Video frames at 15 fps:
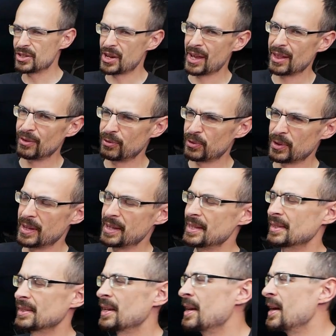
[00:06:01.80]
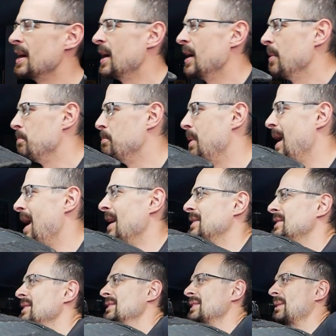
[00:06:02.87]
channel for this, but
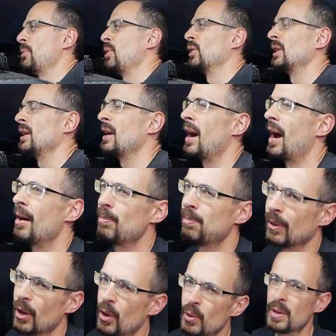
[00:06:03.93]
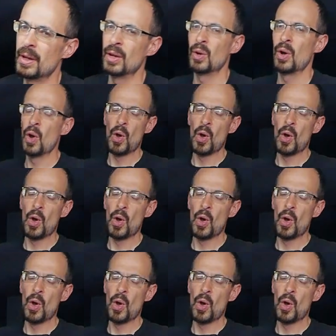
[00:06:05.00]
since I'm only uploading